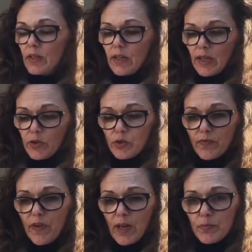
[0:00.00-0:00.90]
and you
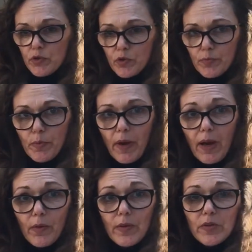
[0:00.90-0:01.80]
develop
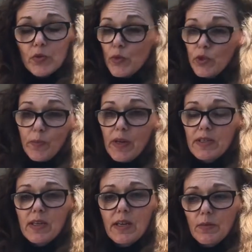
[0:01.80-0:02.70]
superpowers when you
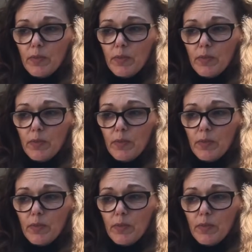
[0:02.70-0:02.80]
meditate,